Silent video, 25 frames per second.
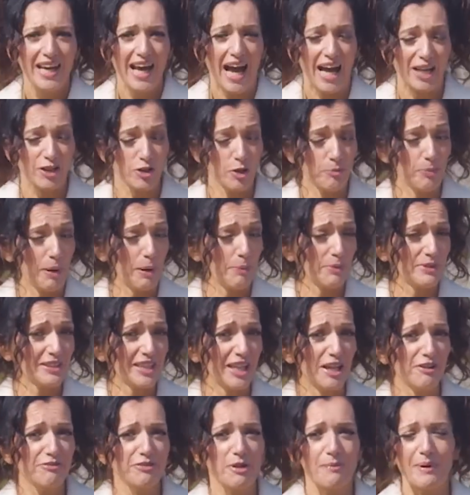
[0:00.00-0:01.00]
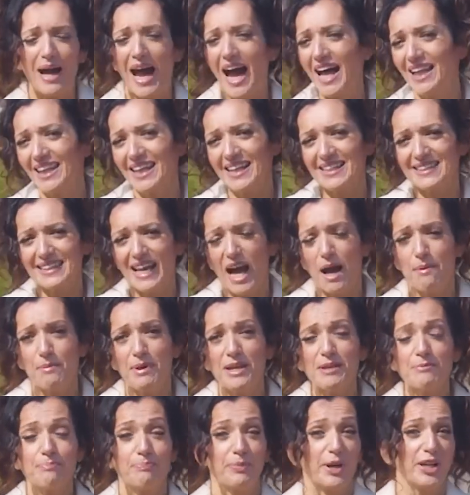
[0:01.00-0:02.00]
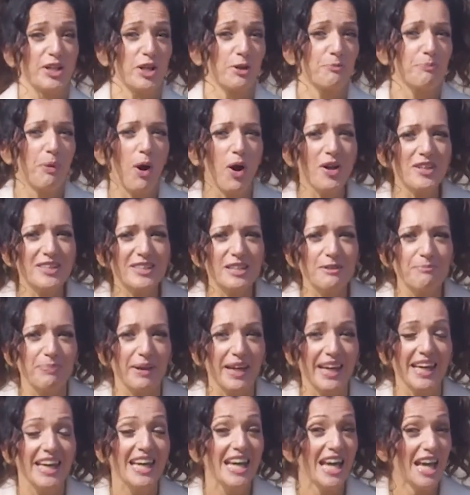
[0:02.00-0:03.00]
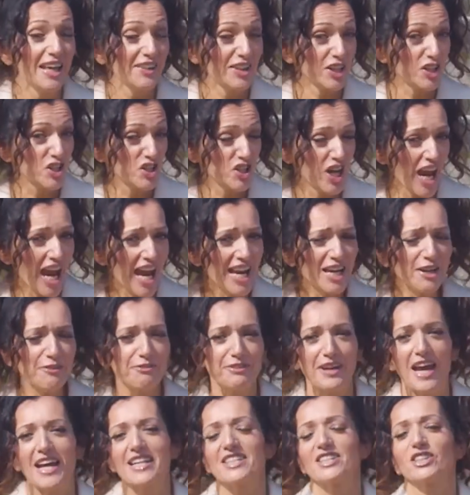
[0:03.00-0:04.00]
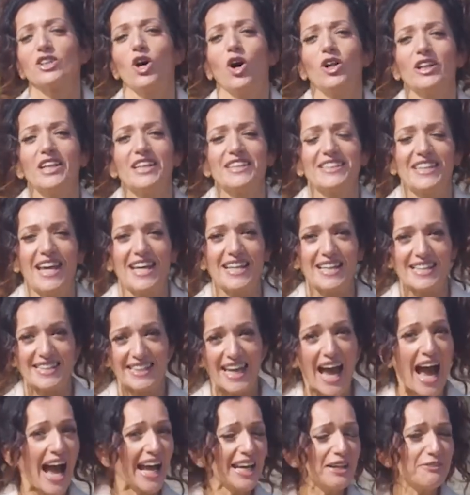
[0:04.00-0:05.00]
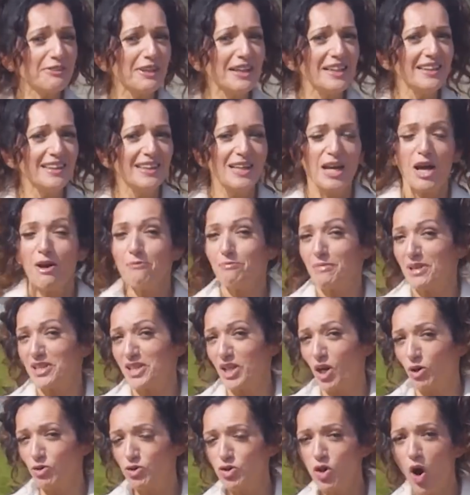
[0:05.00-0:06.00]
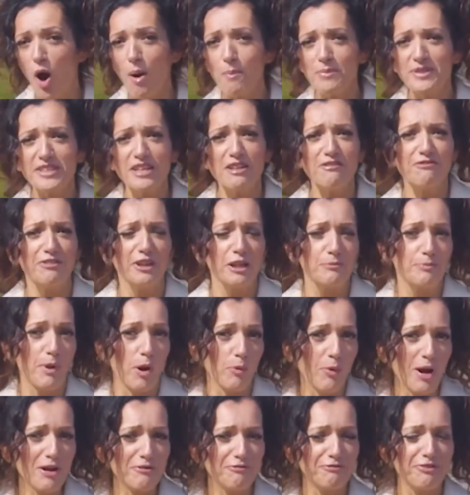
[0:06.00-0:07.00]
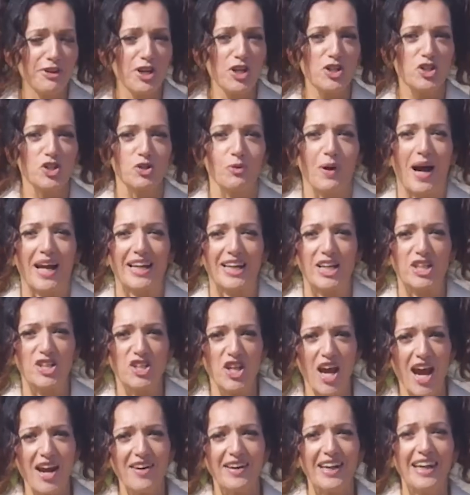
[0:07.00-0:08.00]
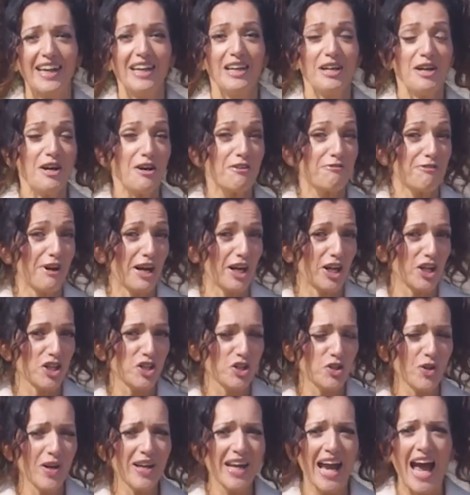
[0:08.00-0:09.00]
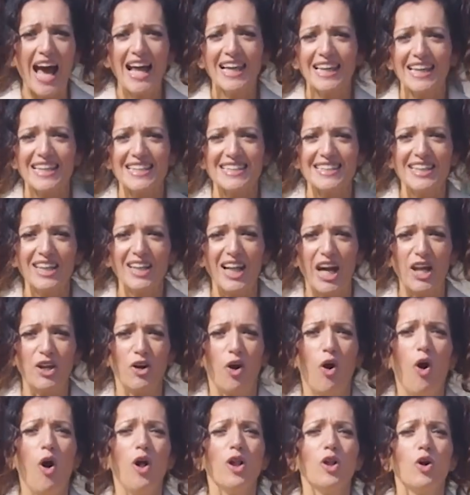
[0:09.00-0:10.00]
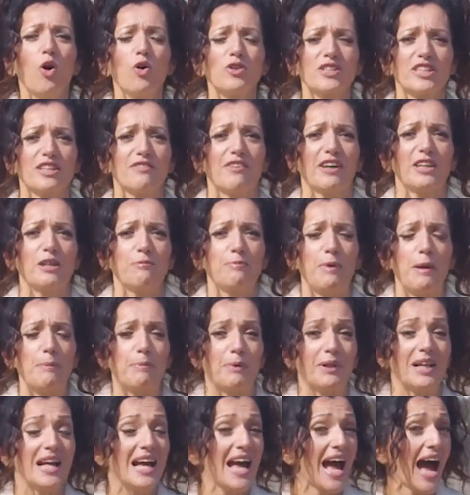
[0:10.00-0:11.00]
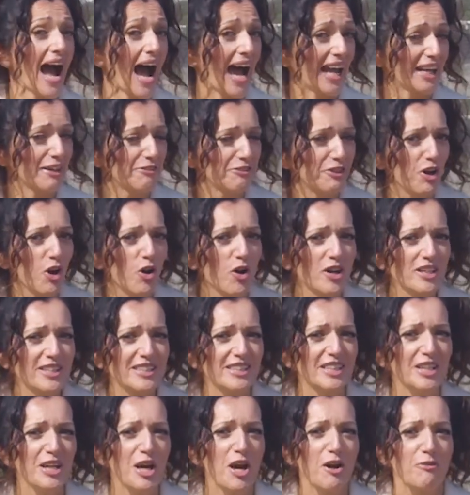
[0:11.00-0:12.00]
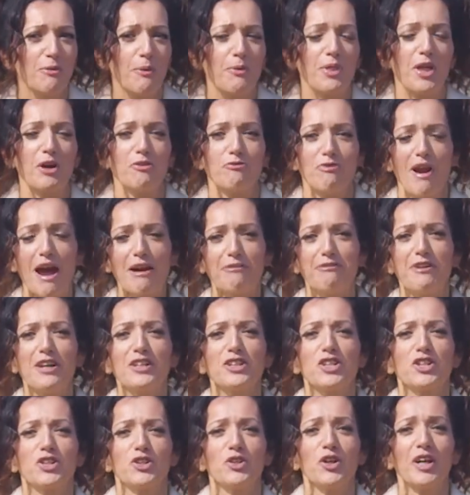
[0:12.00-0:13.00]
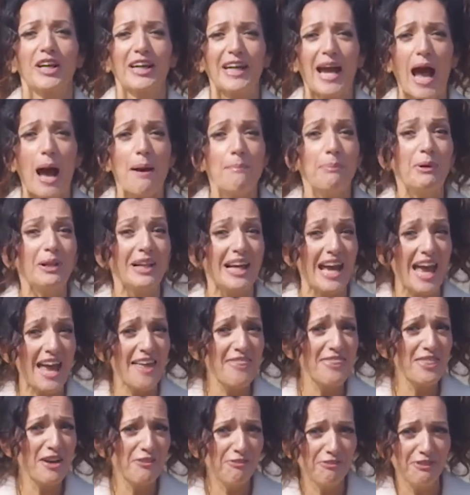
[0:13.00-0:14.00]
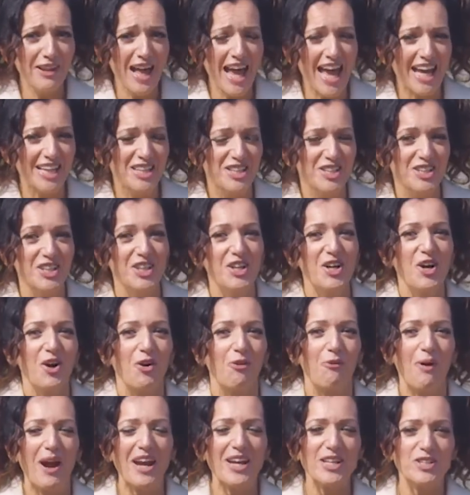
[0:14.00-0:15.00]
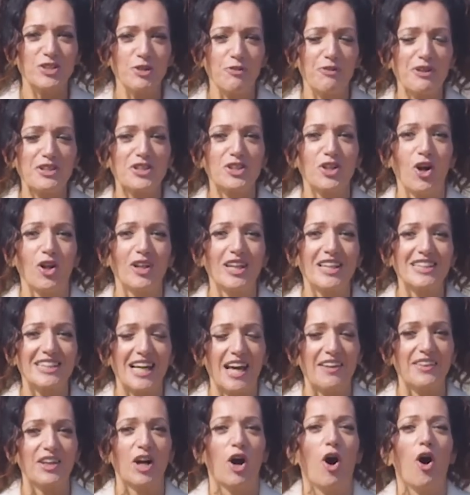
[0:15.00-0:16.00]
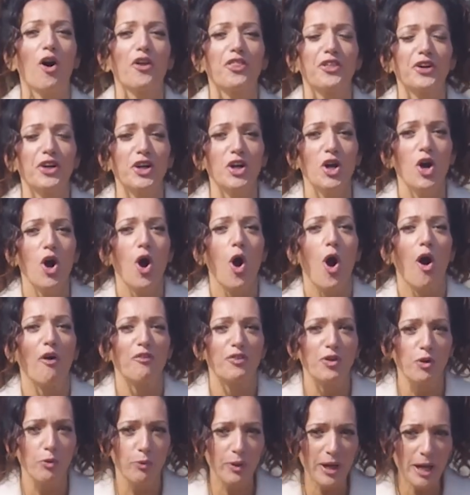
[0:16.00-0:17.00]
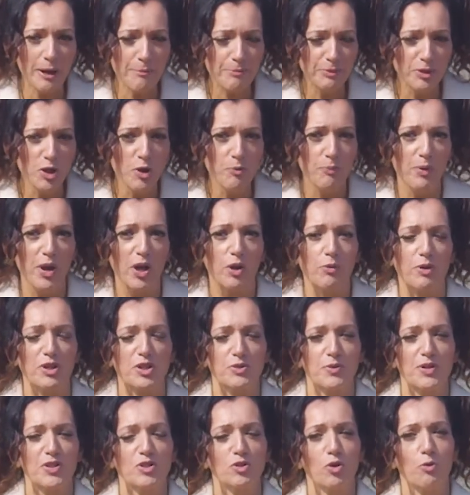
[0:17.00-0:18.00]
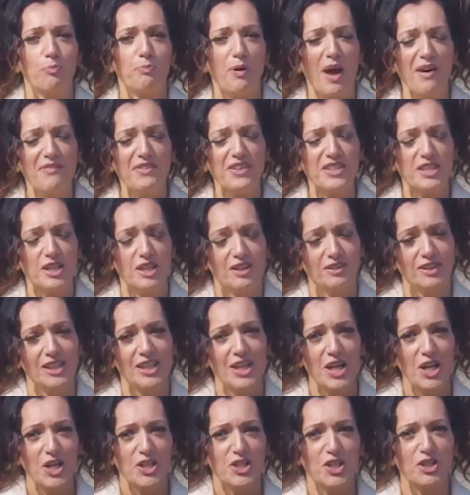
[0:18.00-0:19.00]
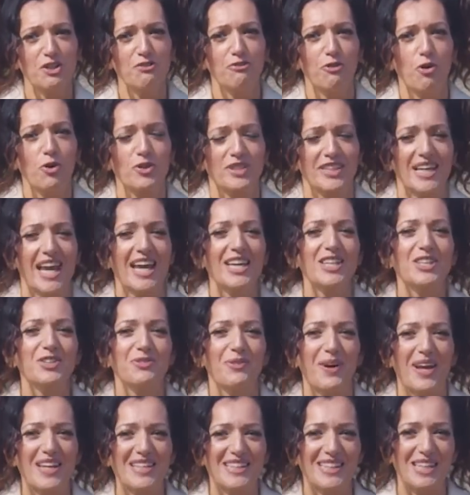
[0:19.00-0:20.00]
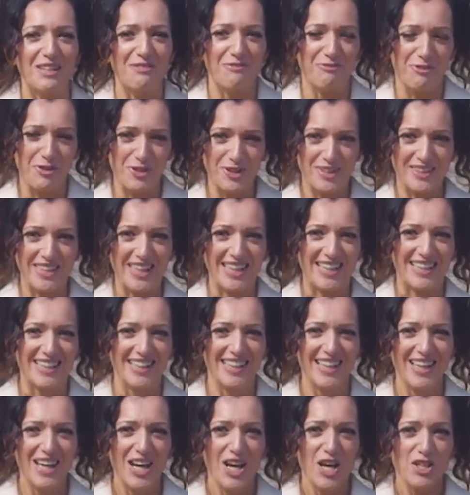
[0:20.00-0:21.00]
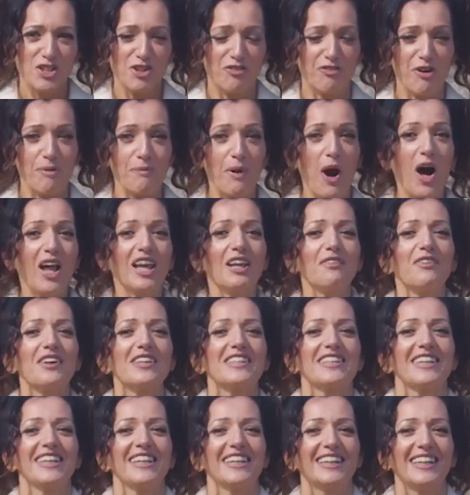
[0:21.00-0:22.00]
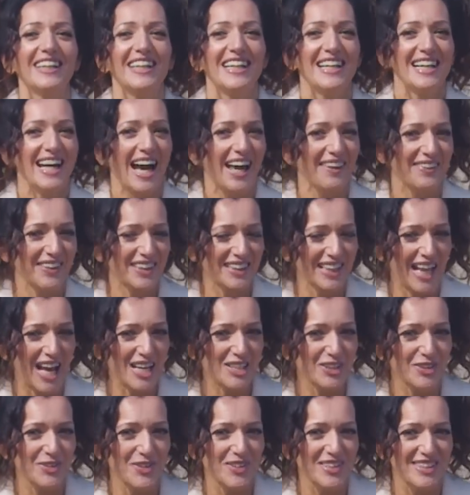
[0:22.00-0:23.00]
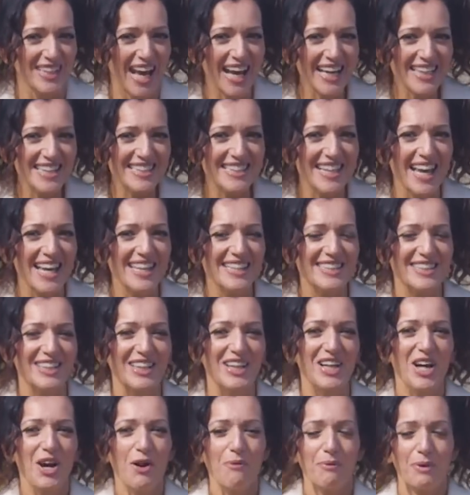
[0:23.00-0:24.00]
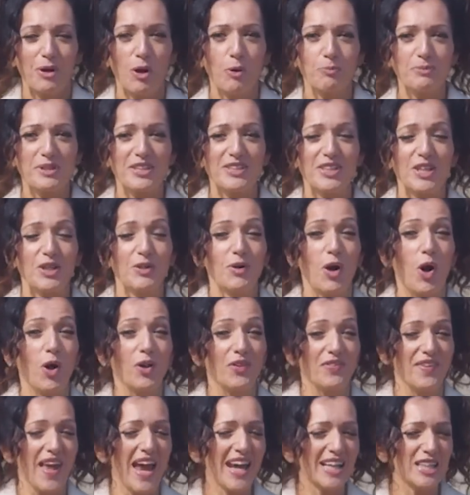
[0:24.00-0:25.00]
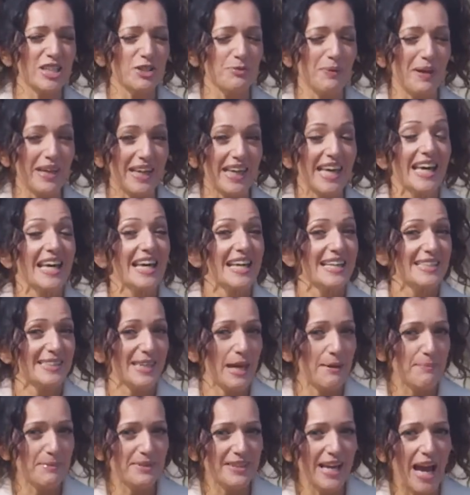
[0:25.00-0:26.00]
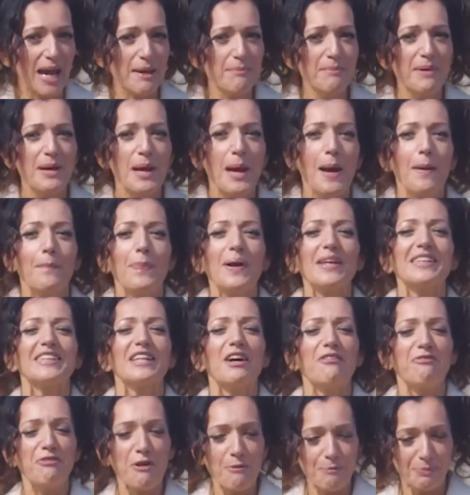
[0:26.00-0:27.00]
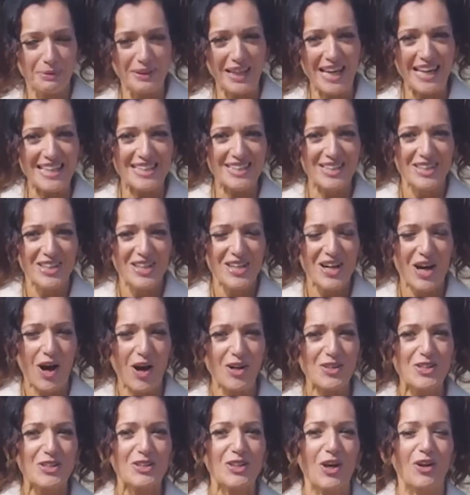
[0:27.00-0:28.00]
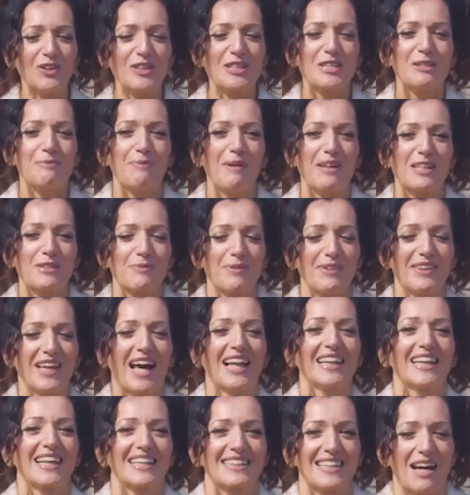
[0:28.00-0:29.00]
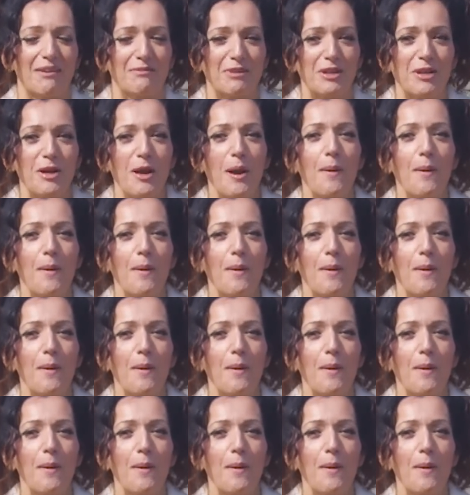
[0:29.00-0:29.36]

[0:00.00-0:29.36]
And you'll be able to hear from Alex Salmond, Bernard Ponsonby, the chair of Yes Scotland, Dennis Canavan, Michelle Thompson, Philippa Whitford, Joanna Cherry, Fergus Ewing, Alex Neil, and a whole host of other people. And of course, from the Reverend Stuart Campbell in the flesh, Wings Over Scotland, and the author of the Wee Blue Book, which was so pivotal to the vote in 2014. So from all of us here at the Glasgow Science Centre, we hope to see you all next week, same time, but different place on Scotland Speaks with Alex Salmond.